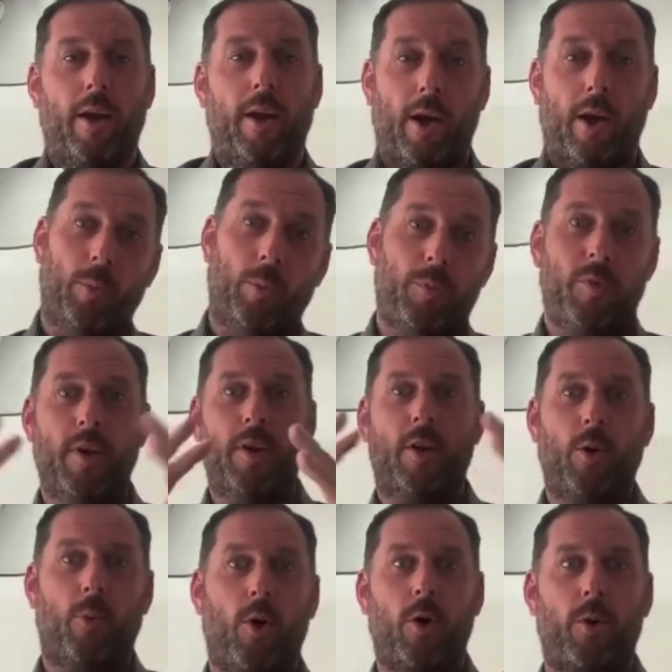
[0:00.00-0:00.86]
Clubs
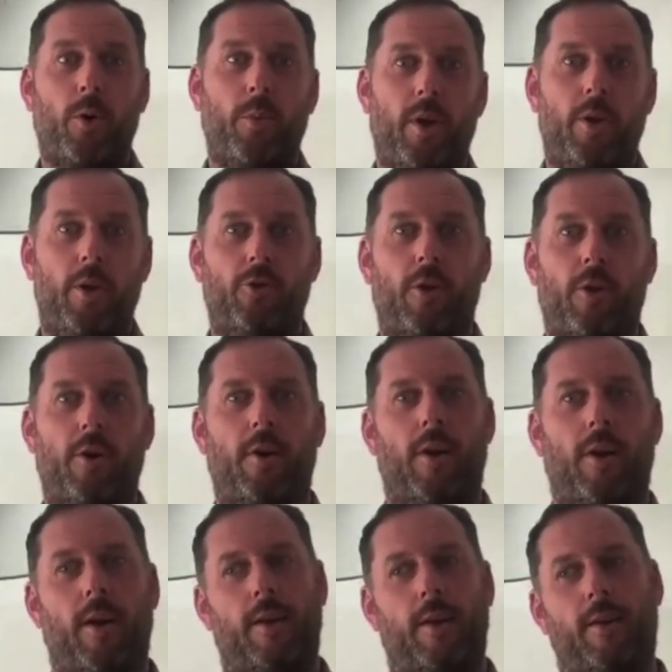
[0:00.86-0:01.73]
need to work with each
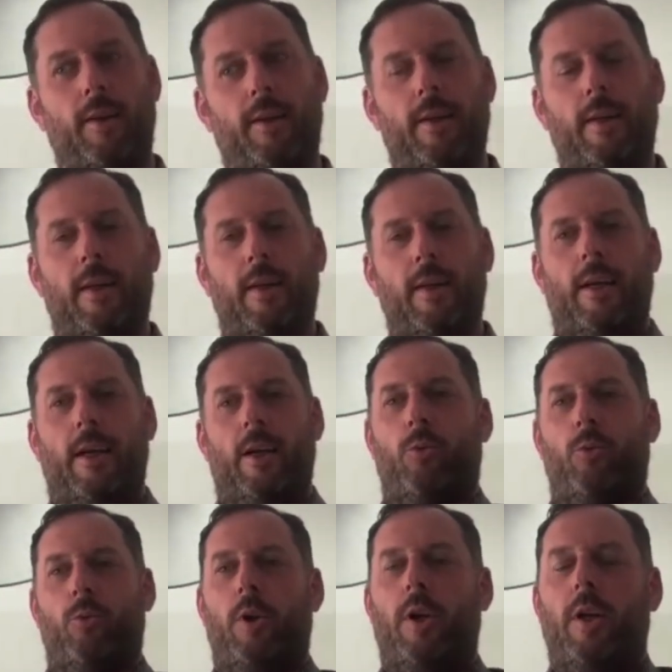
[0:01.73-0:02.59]
other. Like
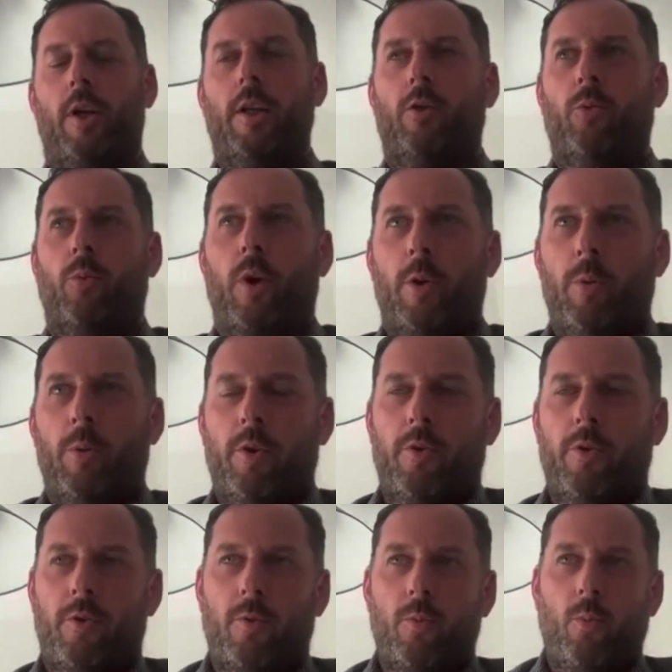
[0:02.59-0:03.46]
it's one of the things
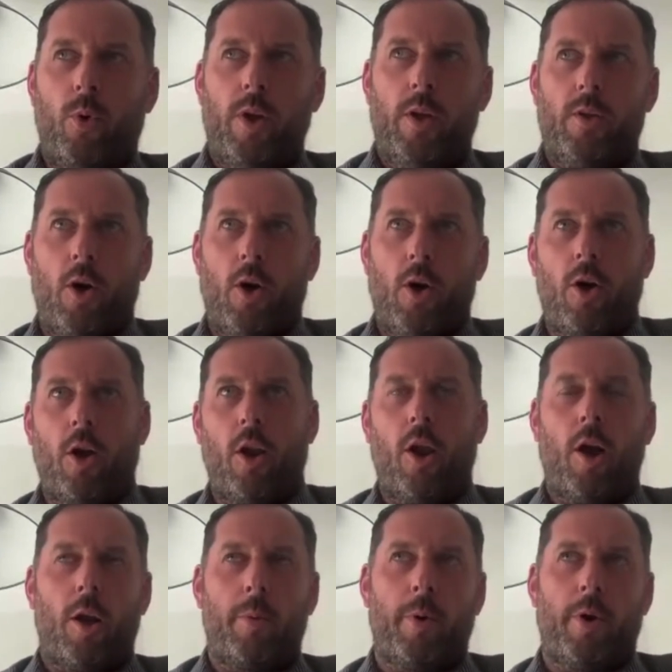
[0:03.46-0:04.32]
we talk a
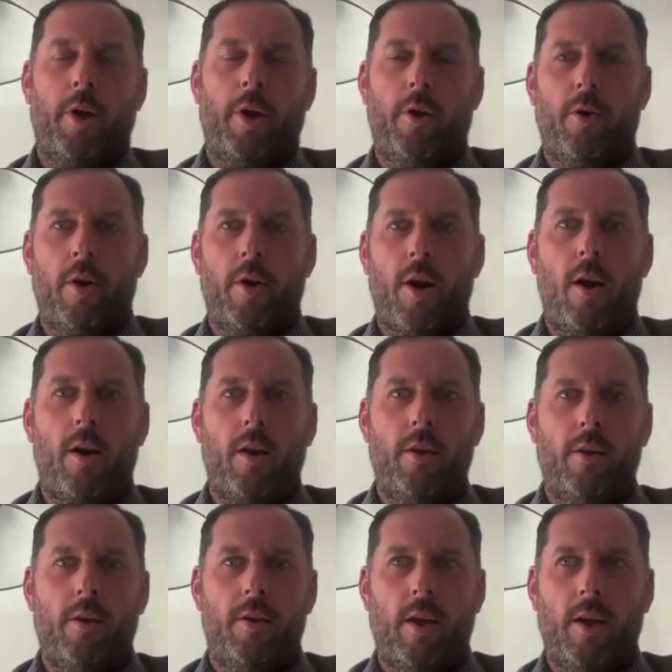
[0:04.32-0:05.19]
lot about here in
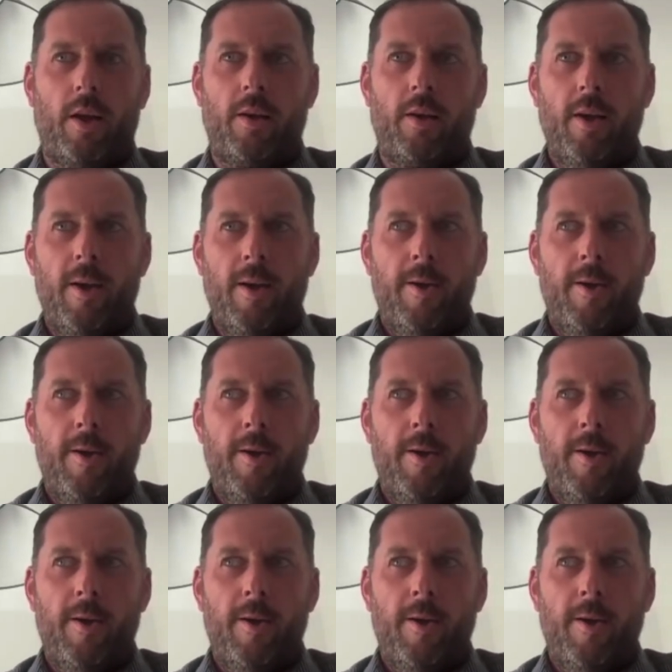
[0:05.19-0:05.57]
Ireland. Like